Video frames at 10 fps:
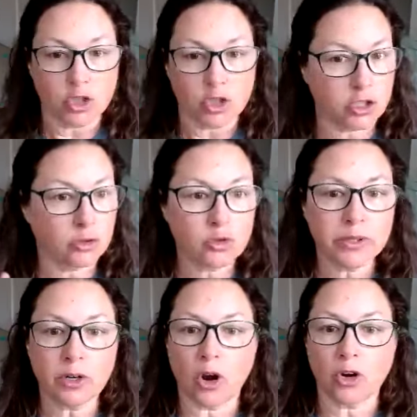
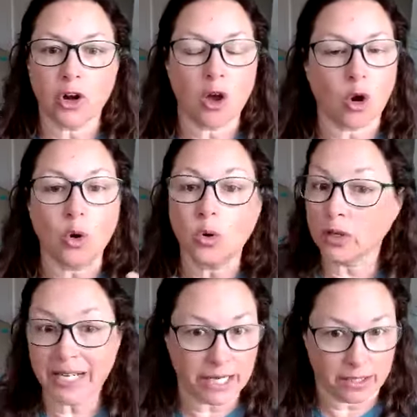Children are not
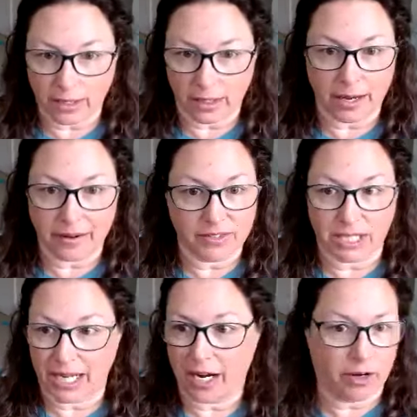coordinated enough
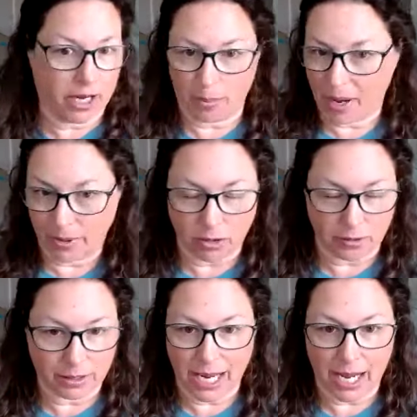to carry a puppy
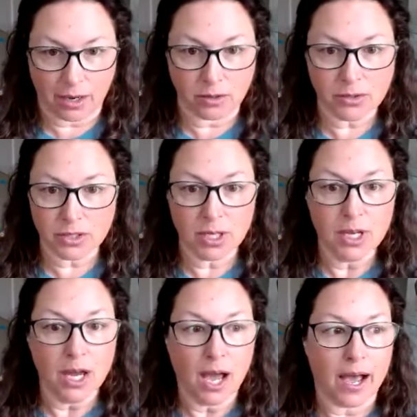around the house
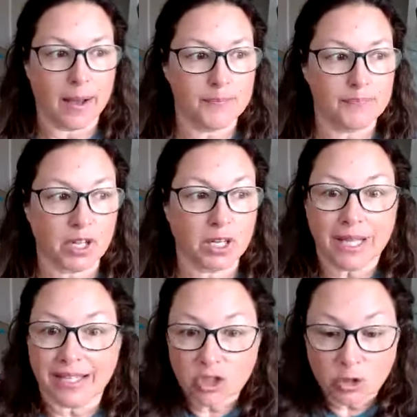
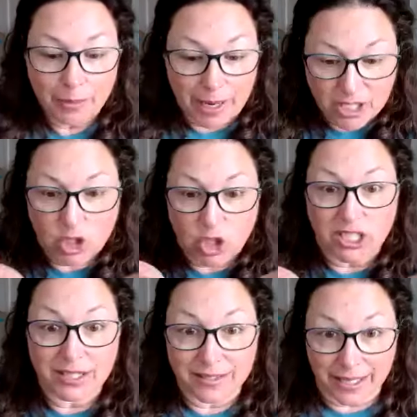unless they're maybe
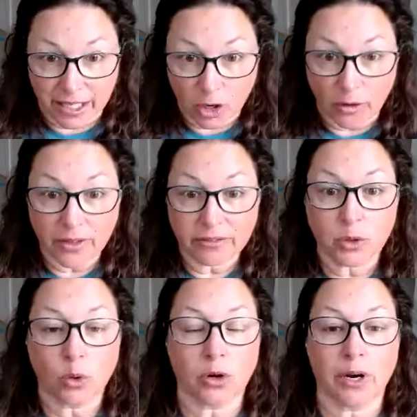just sitting on the
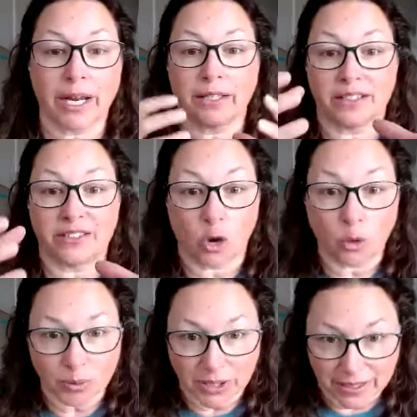floor and an
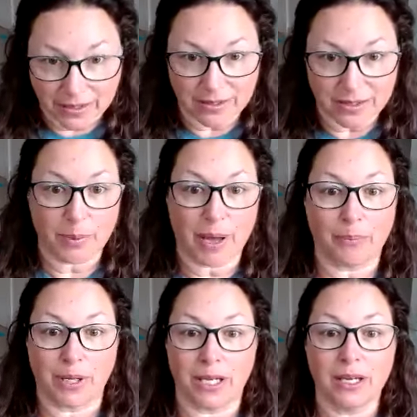adult places the
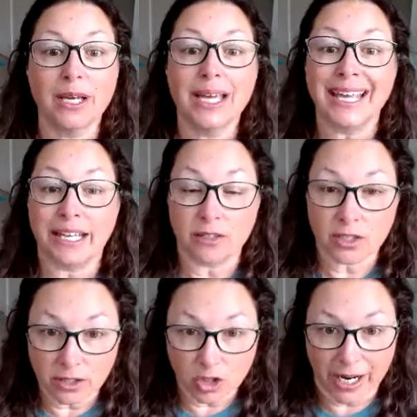puppy
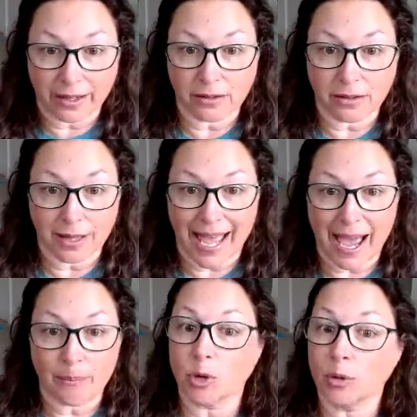into the child's
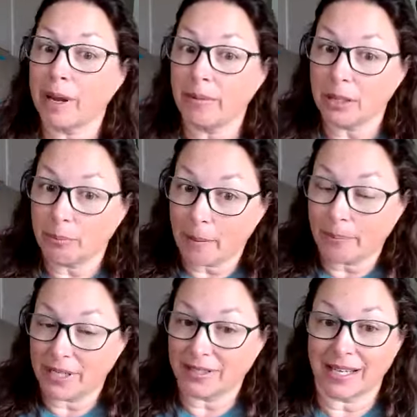lap, or maybe the
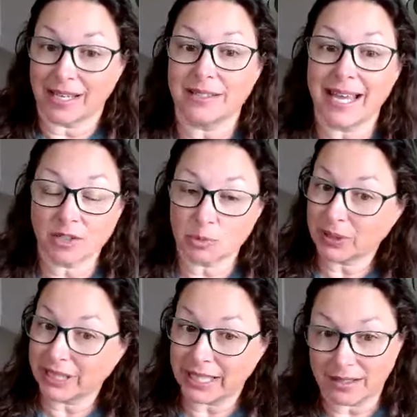puppy says, yes,
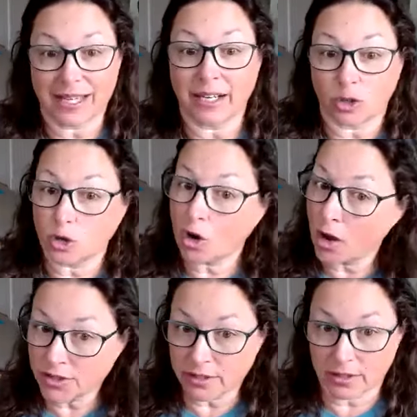please, and
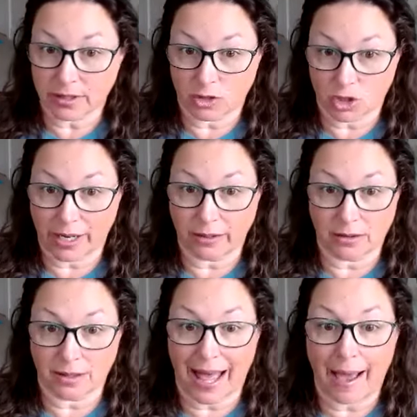crawls into the
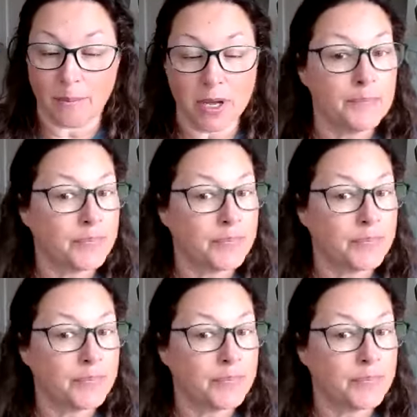child's lap,